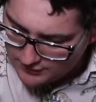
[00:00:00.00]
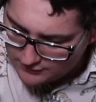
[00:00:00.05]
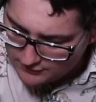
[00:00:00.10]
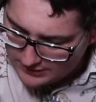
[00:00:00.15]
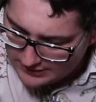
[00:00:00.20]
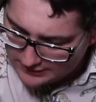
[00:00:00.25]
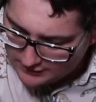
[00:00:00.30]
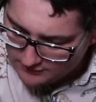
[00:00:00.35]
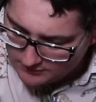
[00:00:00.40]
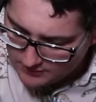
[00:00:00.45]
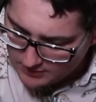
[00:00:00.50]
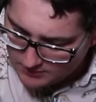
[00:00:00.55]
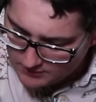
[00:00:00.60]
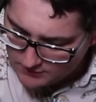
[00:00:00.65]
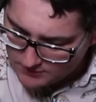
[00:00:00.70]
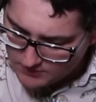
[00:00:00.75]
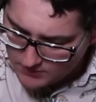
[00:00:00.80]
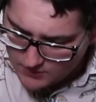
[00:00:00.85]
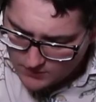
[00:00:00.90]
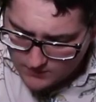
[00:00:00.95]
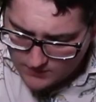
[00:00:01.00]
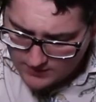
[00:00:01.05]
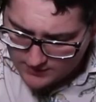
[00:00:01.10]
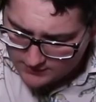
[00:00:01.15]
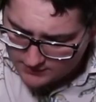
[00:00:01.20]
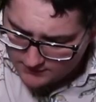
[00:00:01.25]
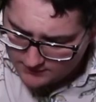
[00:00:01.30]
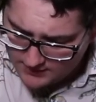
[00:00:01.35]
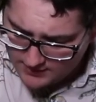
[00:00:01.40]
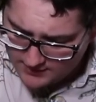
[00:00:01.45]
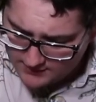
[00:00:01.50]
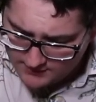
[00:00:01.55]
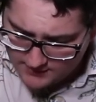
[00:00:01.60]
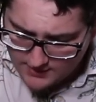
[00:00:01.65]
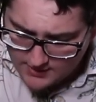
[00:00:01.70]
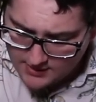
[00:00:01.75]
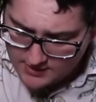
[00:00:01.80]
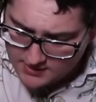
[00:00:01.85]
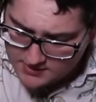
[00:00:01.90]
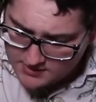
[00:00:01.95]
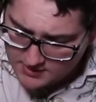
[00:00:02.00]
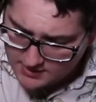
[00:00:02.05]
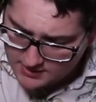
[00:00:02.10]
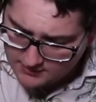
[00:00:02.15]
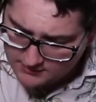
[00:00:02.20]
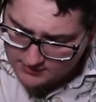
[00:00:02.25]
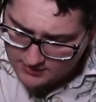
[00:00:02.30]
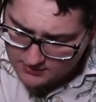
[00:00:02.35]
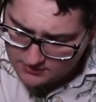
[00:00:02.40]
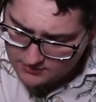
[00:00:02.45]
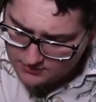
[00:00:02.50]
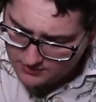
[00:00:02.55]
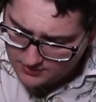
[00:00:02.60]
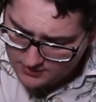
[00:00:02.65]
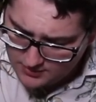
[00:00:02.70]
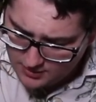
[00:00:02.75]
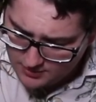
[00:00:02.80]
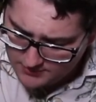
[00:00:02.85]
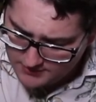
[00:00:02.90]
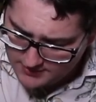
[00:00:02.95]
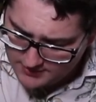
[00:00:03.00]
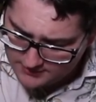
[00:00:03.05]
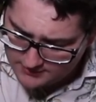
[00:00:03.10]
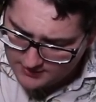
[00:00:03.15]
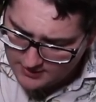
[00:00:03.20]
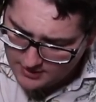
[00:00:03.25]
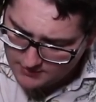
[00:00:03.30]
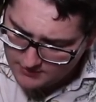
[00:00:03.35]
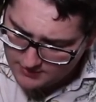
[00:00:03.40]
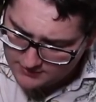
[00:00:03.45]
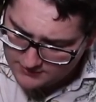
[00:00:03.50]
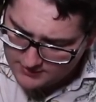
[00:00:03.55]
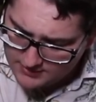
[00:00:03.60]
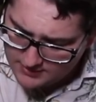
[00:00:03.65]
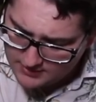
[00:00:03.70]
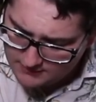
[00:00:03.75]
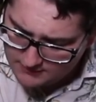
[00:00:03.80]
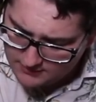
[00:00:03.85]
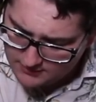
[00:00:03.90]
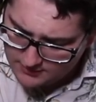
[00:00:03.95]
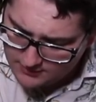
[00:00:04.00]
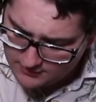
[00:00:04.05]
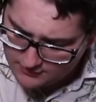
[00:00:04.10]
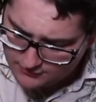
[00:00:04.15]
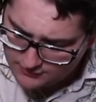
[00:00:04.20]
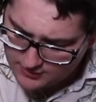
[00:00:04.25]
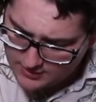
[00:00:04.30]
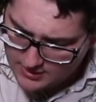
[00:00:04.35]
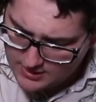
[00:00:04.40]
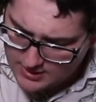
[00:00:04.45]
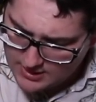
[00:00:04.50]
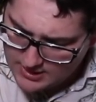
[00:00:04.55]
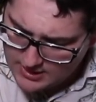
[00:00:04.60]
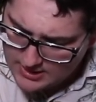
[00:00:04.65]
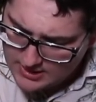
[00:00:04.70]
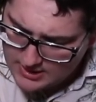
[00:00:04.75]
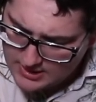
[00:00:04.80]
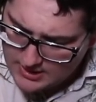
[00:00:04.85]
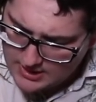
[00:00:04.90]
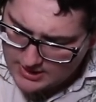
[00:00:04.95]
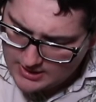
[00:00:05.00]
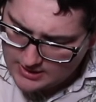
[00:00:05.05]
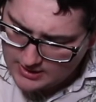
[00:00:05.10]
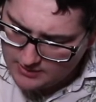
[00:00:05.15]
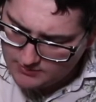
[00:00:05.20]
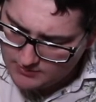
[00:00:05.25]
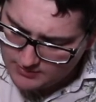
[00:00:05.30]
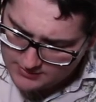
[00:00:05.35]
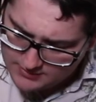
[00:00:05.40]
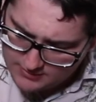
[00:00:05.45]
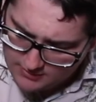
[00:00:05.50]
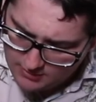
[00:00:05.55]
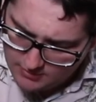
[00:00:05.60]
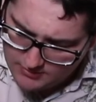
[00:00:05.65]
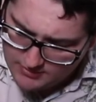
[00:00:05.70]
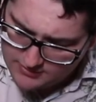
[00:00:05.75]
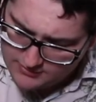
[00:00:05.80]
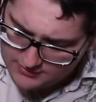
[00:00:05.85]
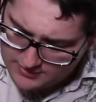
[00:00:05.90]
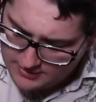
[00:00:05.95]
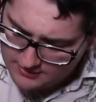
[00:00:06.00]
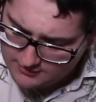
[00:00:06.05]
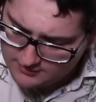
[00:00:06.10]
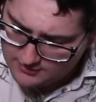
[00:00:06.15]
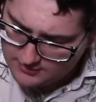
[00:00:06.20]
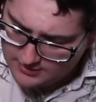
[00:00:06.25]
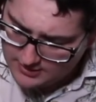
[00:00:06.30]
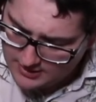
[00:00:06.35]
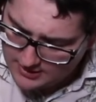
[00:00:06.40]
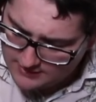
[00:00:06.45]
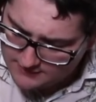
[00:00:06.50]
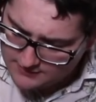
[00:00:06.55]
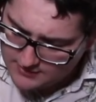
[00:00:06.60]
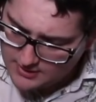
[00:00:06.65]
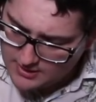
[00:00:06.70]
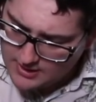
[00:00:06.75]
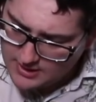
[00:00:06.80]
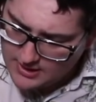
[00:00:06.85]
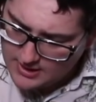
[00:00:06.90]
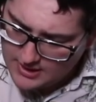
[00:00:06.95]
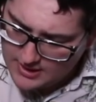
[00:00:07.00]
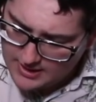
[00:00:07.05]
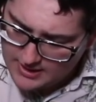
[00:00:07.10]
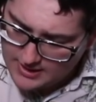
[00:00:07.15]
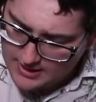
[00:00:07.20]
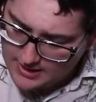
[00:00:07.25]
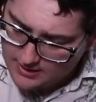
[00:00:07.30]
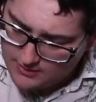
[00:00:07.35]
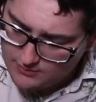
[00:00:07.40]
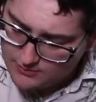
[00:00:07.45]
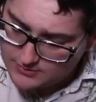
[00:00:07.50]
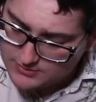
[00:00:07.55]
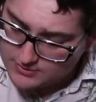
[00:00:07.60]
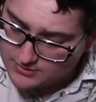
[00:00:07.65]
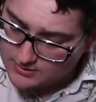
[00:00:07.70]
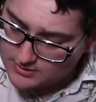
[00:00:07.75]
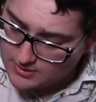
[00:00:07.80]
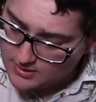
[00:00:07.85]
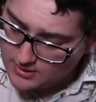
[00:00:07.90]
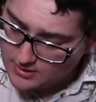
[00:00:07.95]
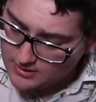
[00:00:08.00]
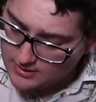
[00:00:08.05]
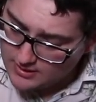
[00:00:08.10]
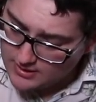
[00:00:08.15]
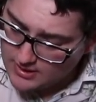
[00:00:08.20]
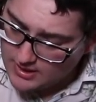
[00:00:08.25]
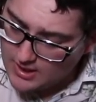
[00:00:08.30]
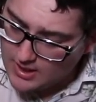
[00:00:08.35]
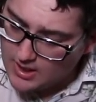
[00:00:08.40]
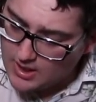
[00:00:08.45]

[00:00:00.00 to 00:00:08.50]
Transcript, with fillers: attractive people from all walks of life, telling us how cool the army is, how much they love their country, and how much the army's changed their lives, and how it was their calling.